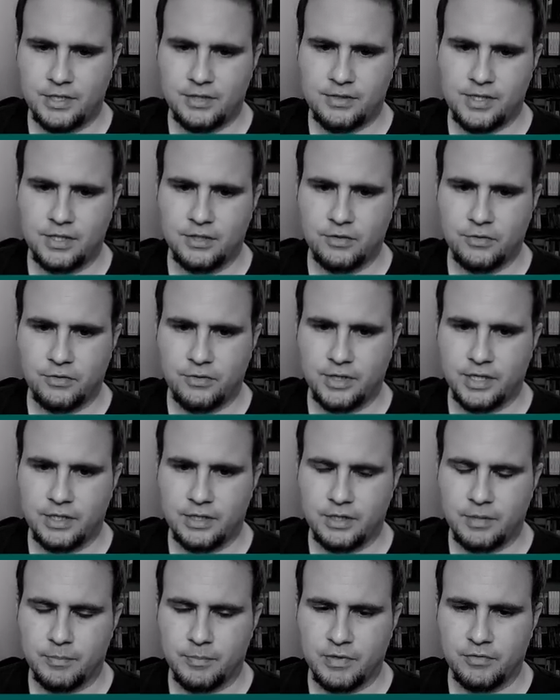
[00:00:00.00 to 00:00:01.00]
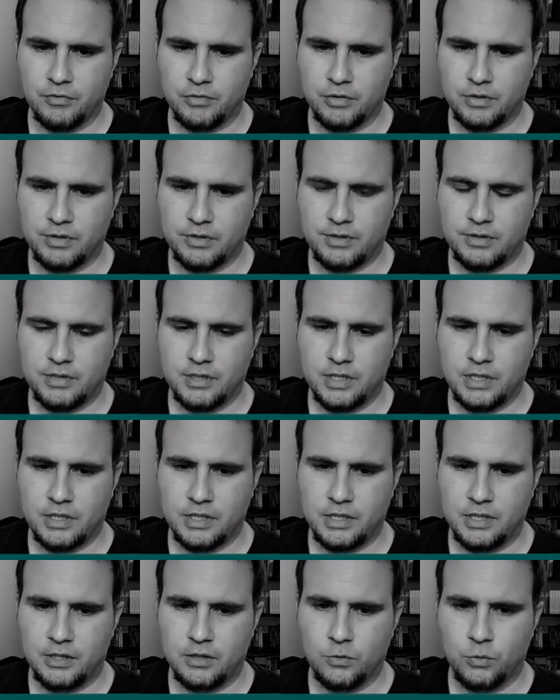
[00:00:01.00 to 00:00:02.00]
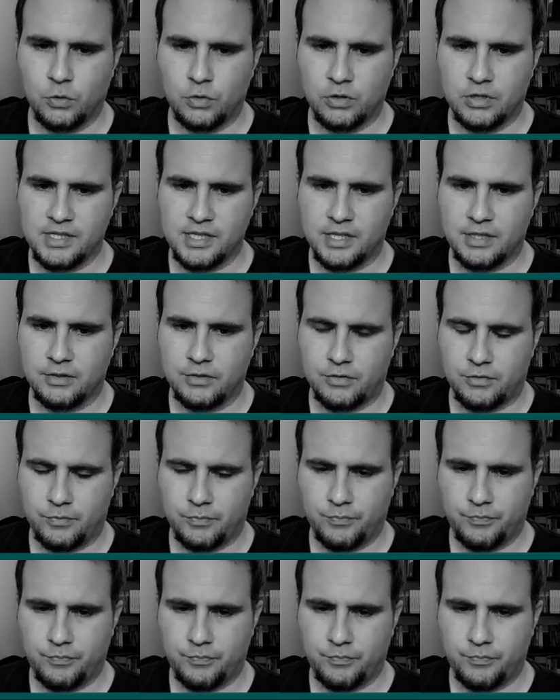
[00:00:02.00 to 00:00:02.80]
Centering the pivot in the world center.